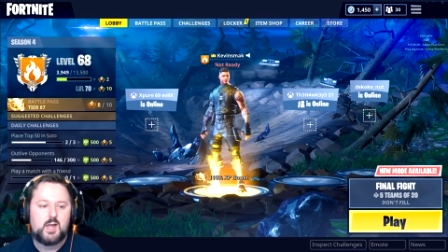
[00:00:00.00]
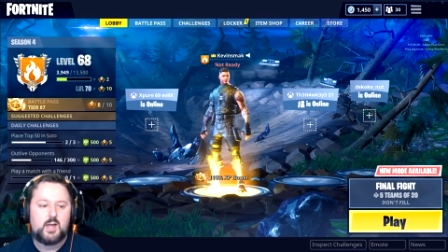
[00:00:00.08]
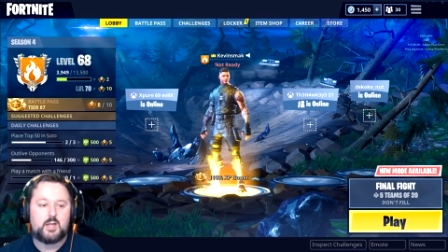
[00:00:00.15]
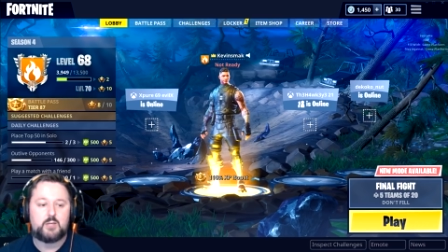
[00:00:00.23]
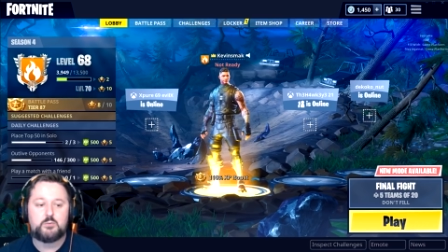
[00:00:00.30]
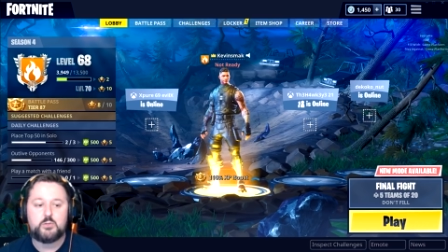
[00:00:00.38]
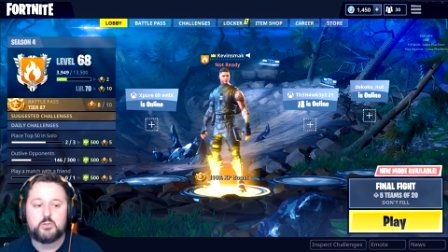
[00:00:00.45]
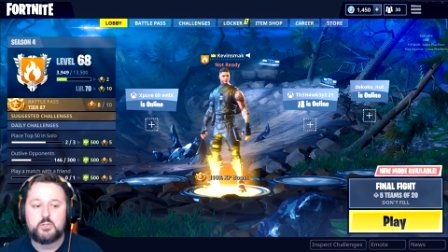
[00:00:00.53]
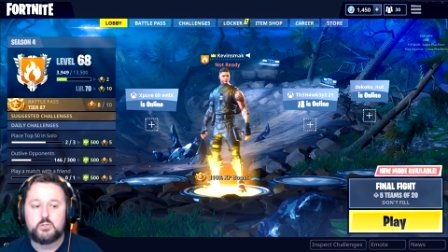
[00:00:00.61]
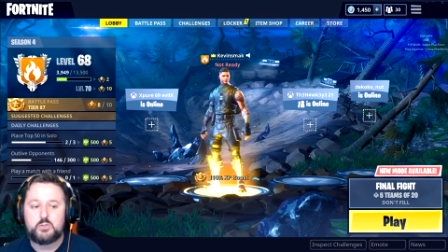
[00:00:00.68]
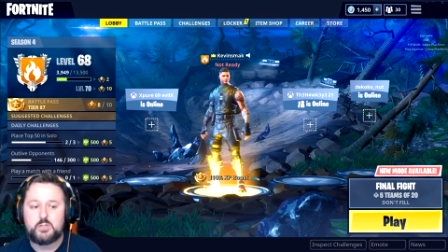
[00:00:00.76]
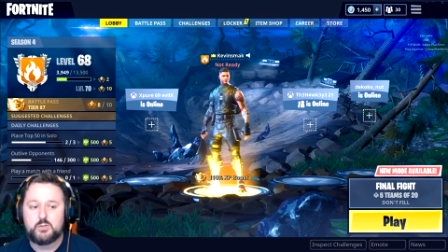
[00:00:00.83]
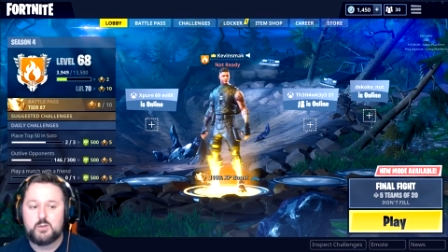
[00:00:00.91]
If you're
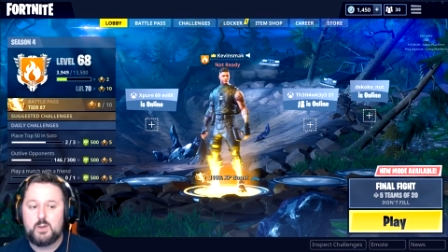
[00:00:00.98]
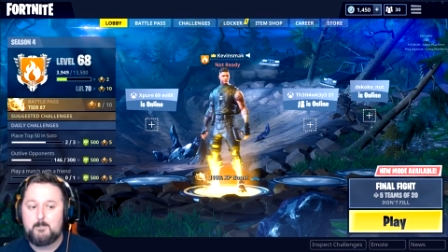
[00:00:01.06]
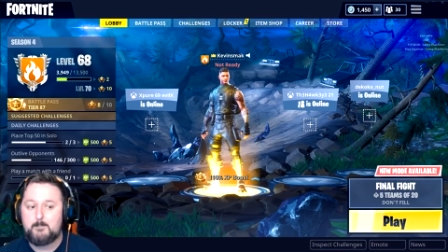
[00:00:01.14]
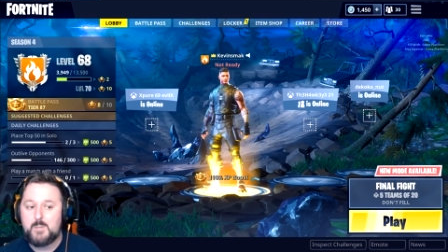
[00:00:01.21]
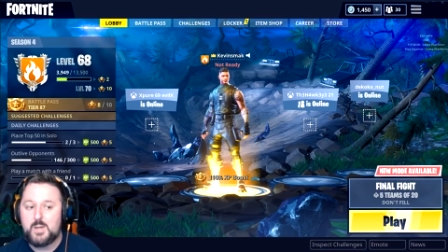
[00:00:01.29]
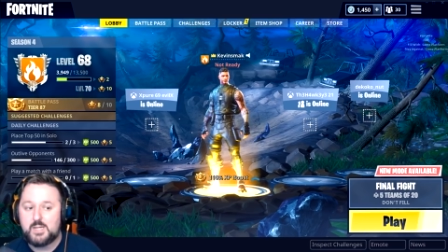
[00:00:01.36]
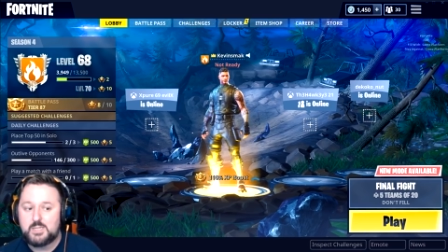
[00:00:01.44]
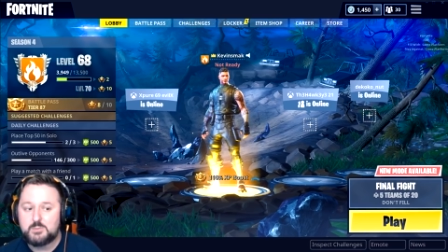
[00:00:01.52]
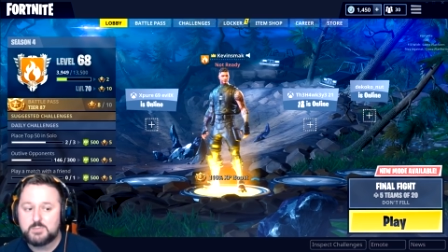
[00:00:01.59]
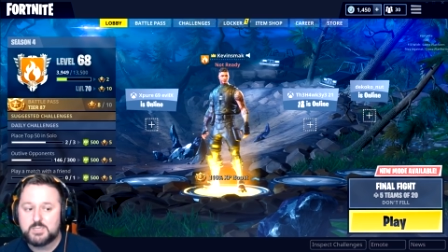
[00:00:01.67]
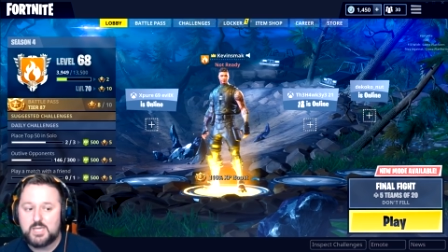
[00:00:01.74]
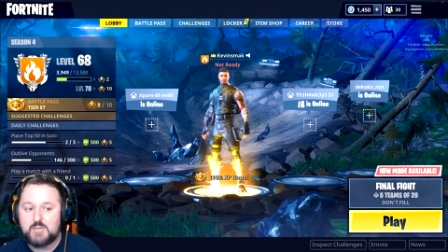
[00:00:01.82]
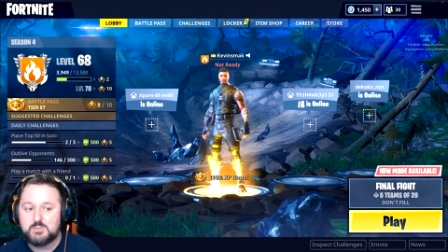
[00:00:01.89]
new here, my
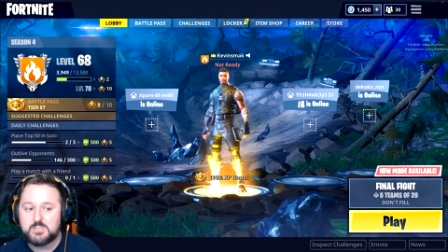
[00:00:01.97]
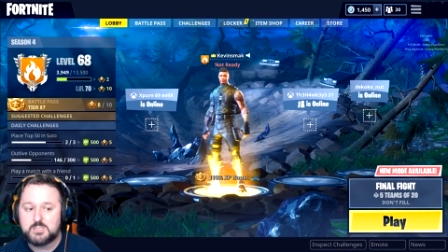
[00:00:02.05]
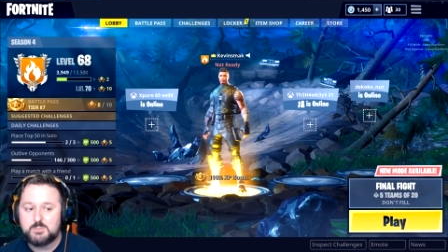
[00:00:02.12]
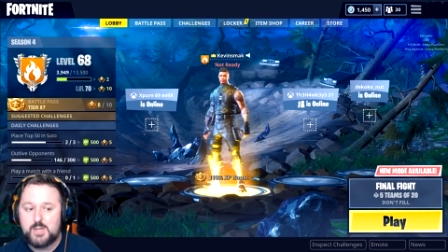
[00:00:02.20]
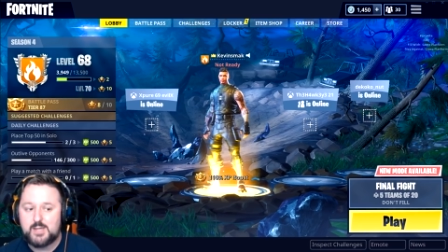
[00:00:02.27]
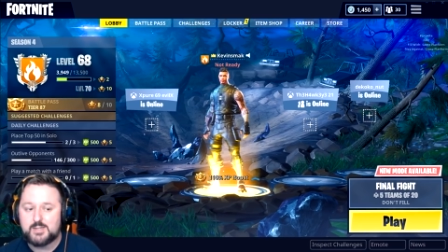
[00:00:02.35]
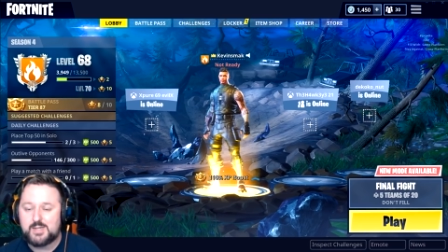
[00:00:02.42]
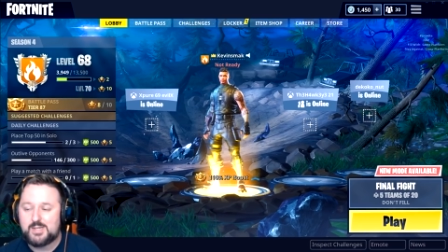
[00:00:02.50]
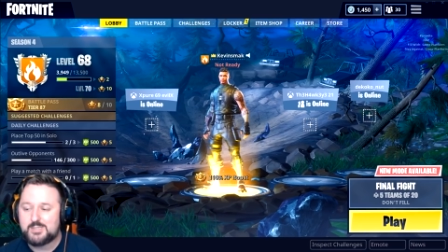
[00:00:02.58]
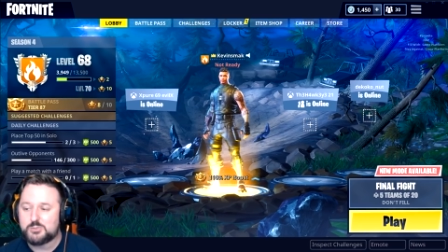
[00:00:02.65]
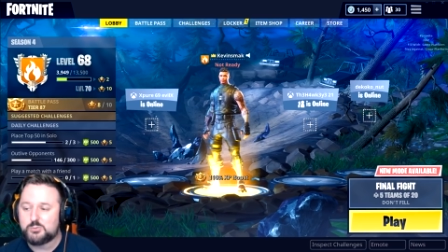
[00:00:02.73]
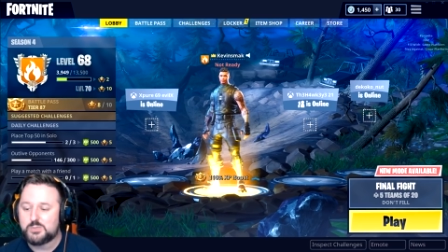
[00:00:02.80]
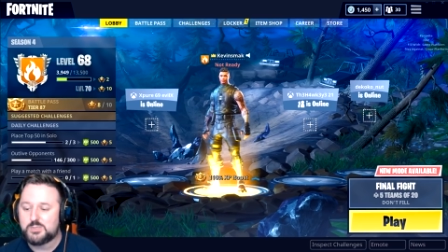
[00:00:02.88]
name's Kevin Smack. I
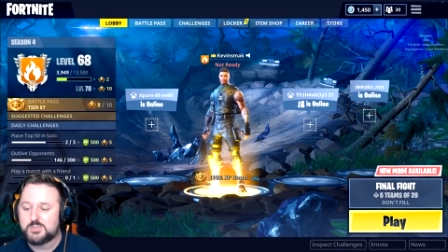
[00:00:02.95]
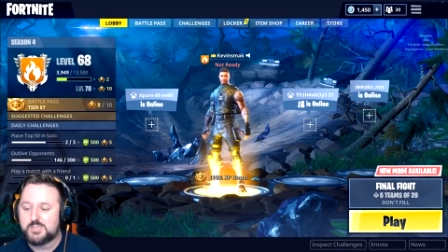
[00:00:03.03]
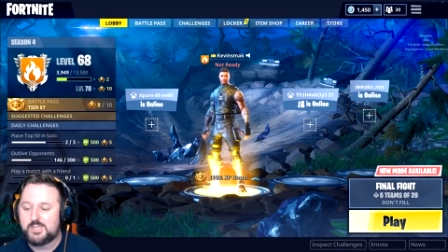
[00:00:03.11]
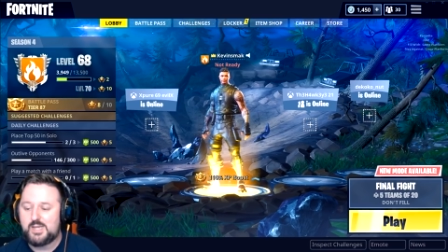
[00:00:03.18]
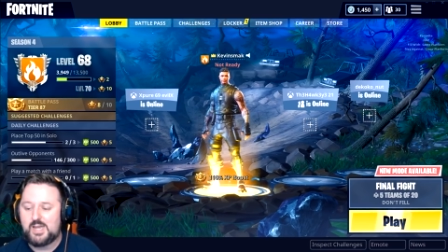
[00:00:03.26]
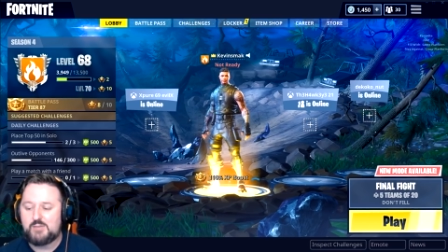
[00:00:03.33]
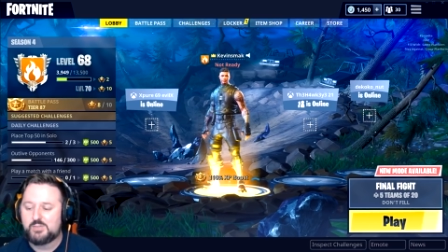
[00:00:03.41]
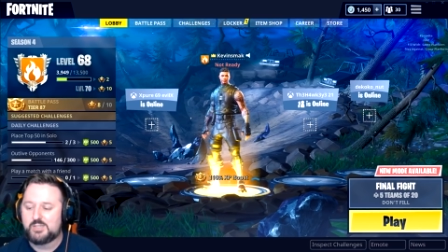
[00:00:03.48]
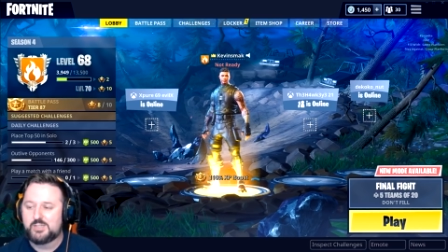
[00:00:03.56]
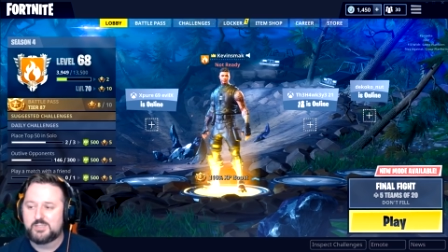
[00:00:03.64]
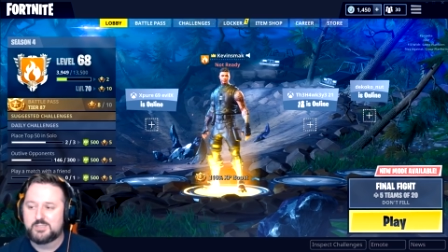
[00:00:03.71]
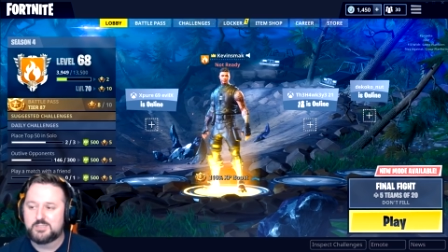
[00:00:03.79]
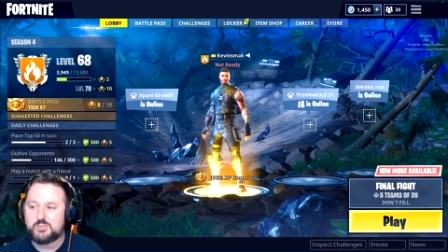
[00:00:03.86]
just want to say I haven't
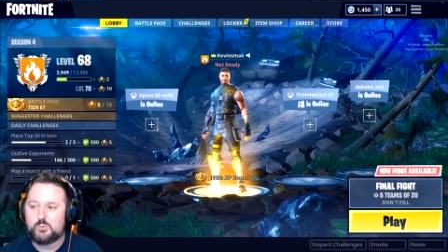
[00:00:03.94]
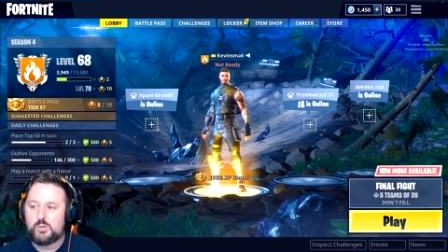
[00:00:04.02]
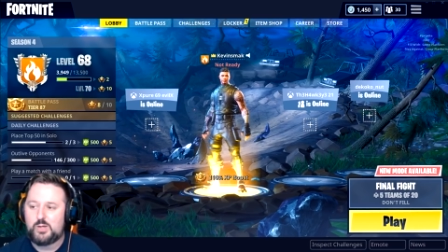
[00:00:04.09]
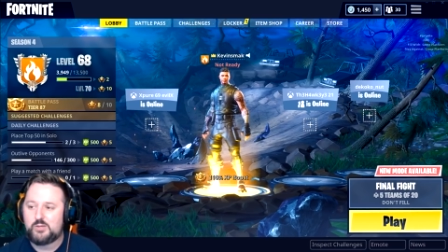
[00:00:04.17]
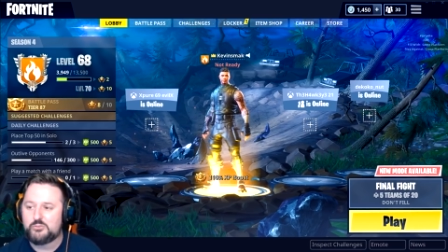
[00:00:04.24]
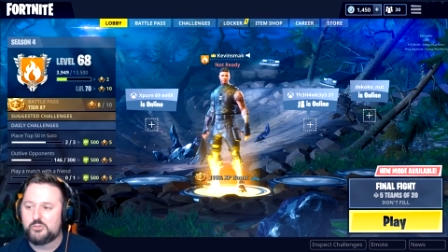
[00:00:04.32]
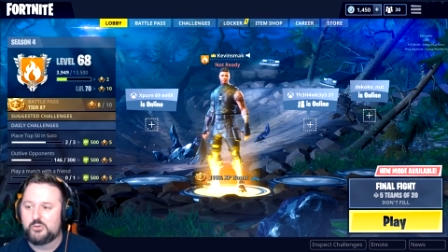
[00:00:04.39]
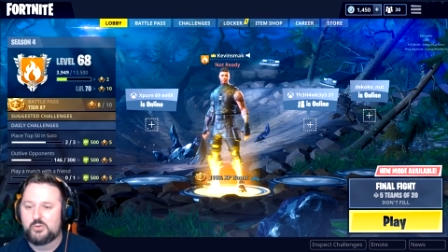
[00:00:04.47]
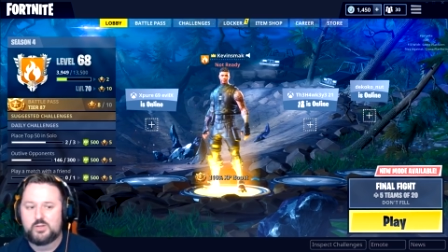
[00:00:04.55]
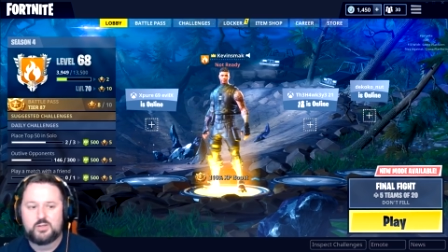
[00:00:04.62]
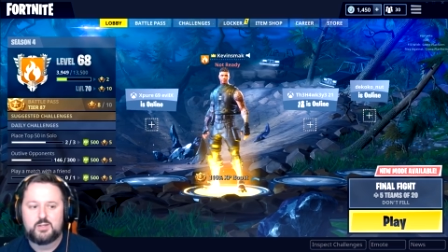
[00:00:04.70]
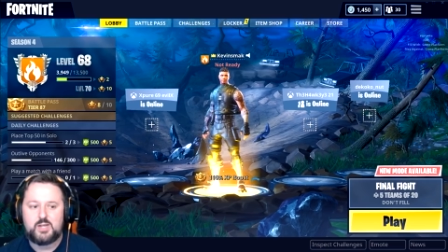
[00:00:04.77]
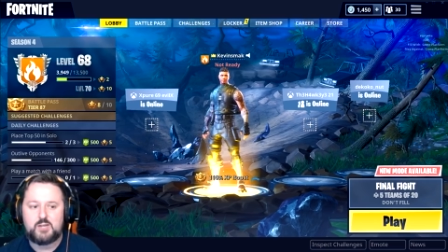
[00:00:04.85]
done this in a while, so
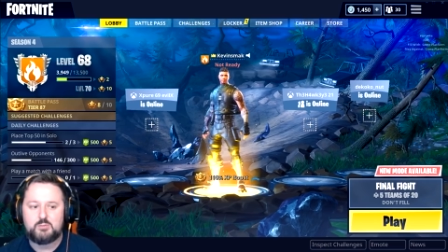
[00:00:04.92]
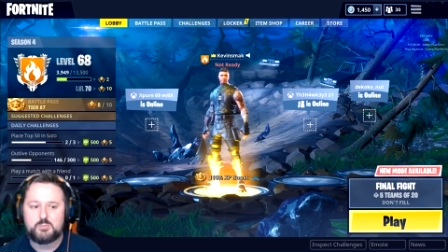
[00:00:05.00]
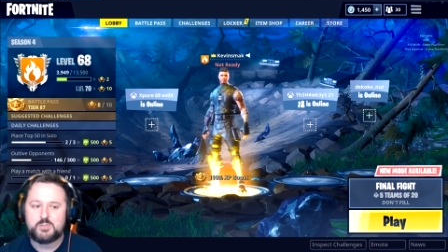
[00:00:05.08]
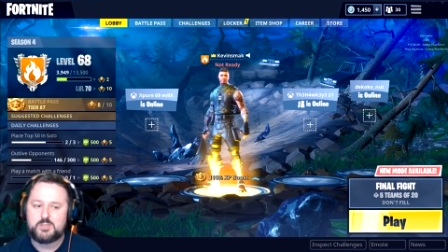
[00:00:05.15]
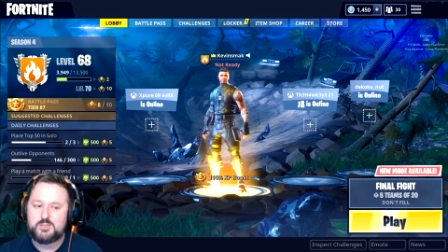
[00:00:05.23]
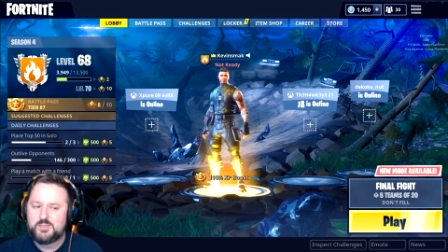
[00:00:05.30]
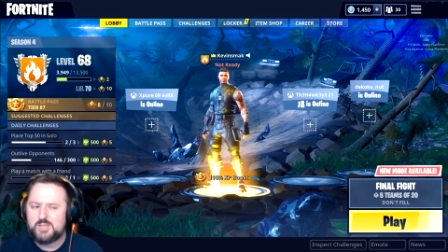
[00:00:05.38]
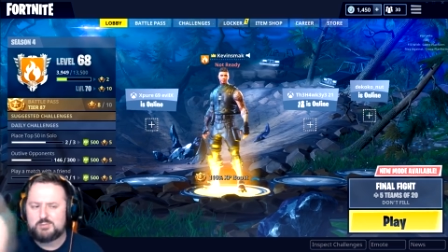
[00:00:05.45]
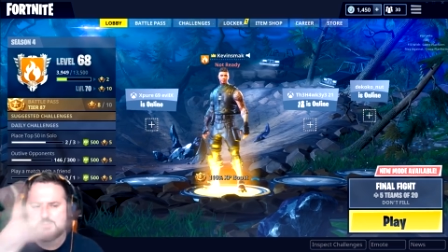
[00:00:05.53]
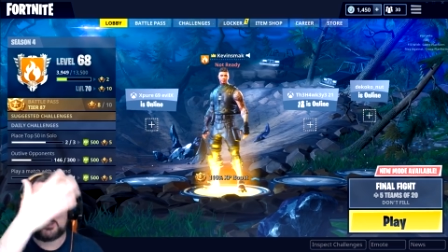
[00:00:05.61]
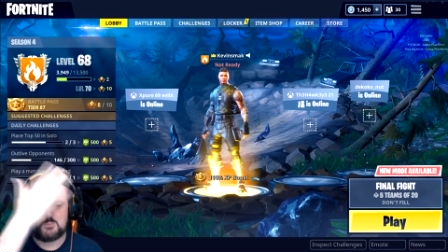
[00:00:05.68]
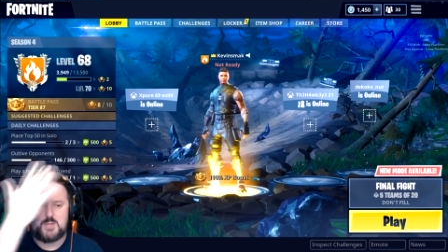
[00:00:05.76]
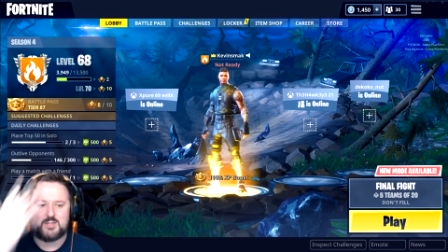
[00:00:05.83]
everybody have a
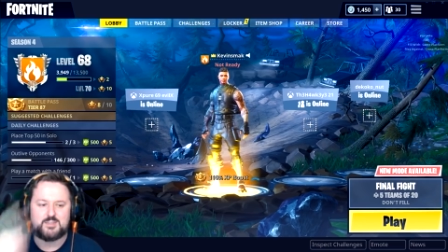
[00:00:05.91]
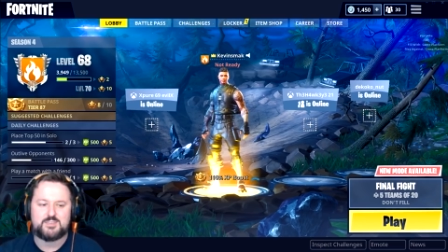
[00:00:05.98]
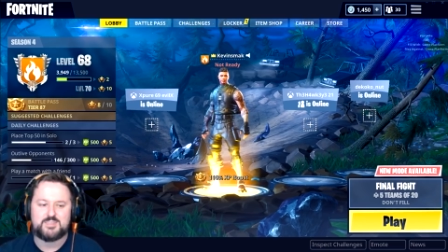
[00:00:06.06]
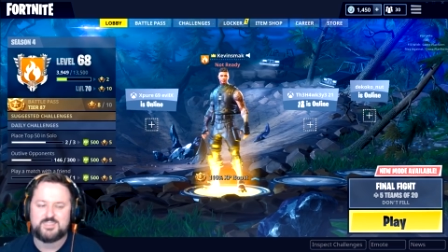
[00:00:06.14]
smack.